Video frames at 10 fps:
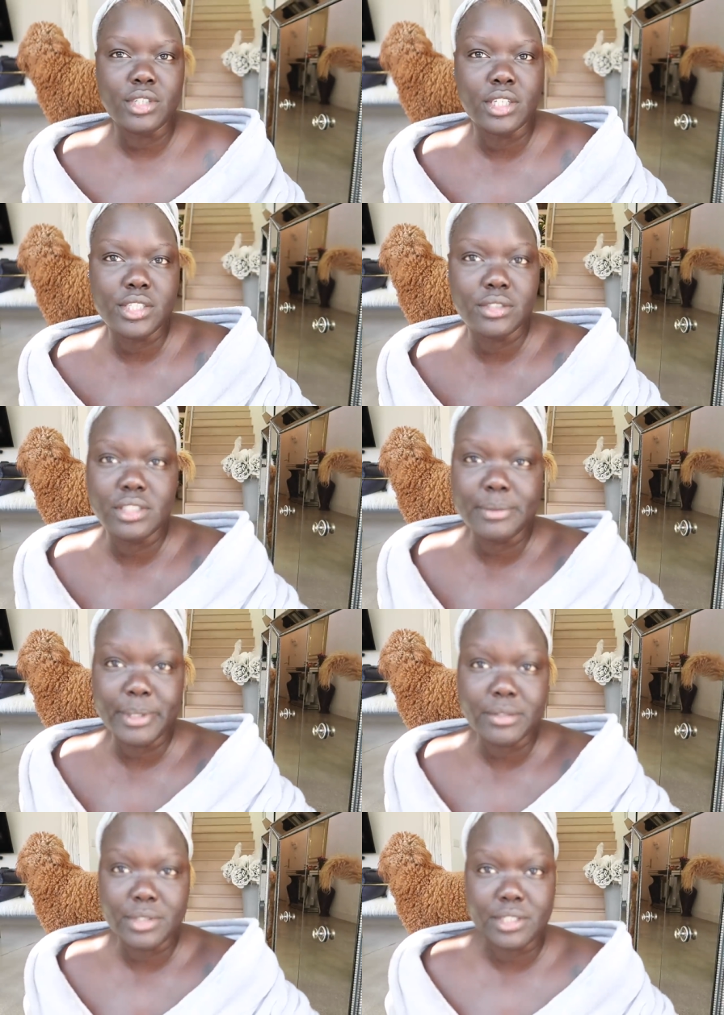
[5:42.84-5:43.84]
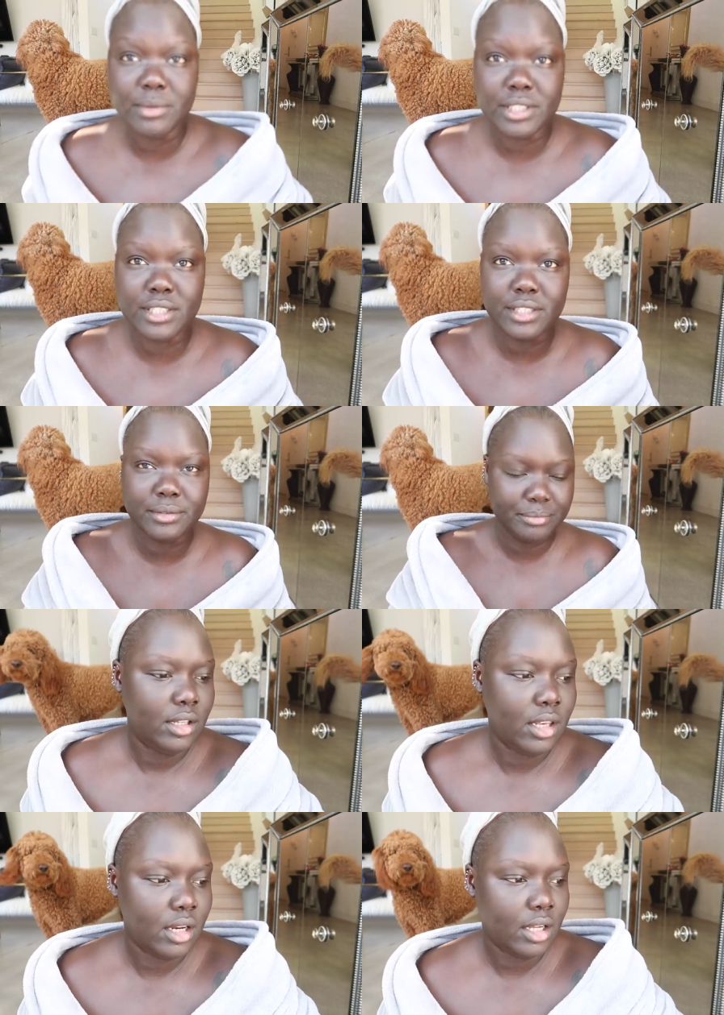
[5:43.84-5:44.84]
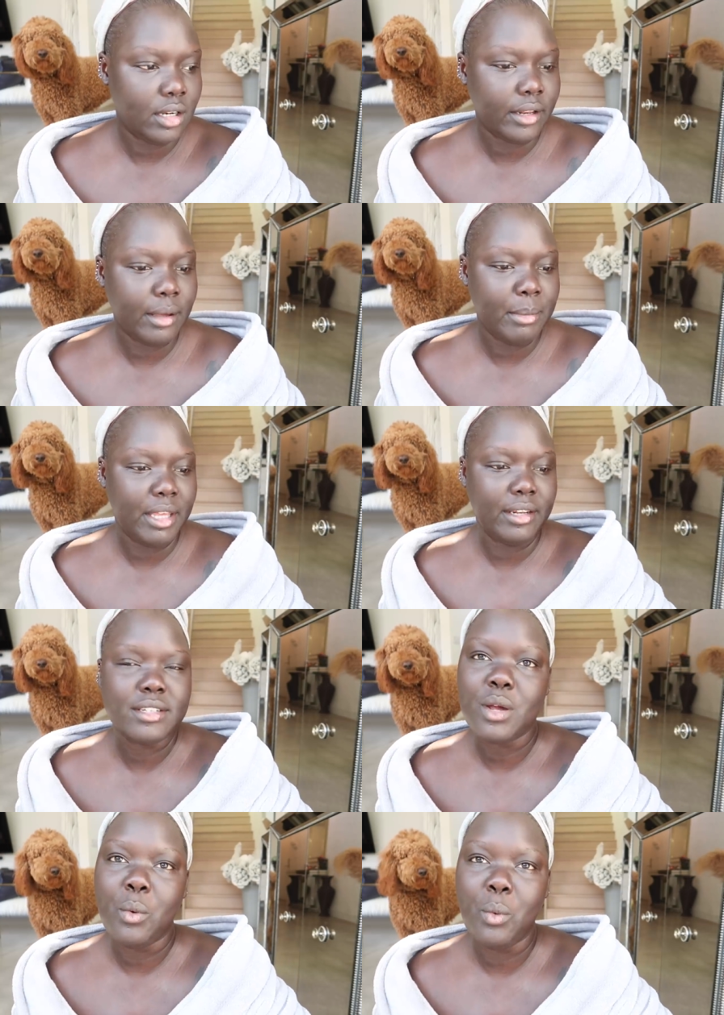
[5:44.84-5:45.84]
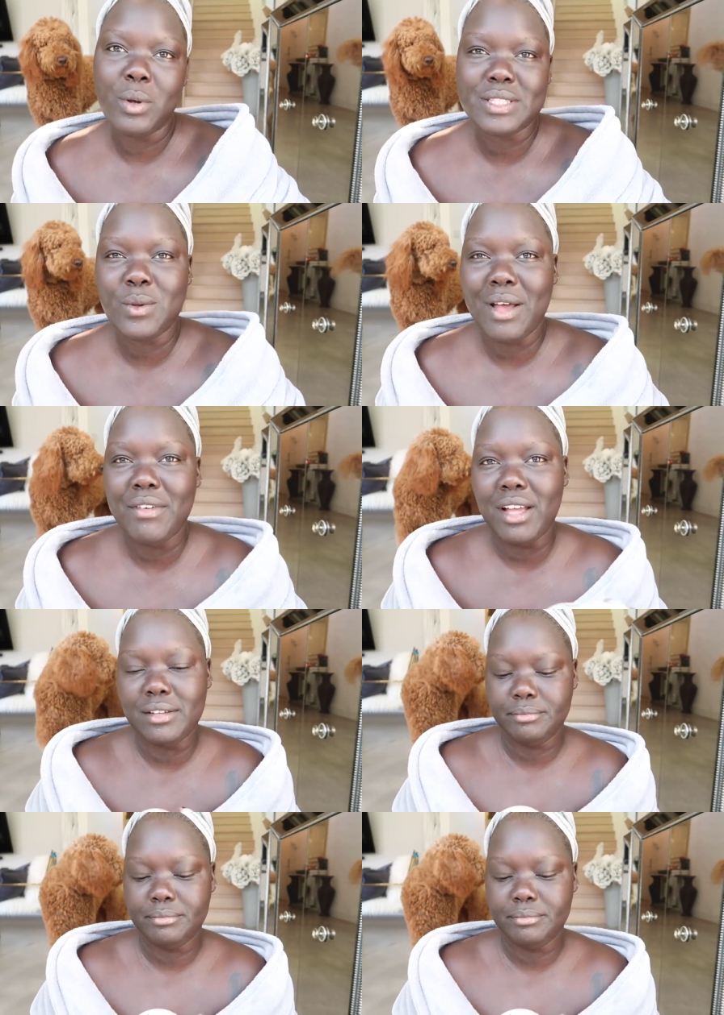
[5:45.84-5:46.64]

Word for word: y'all, she only speaks when she wants to. Not on command whatsoever.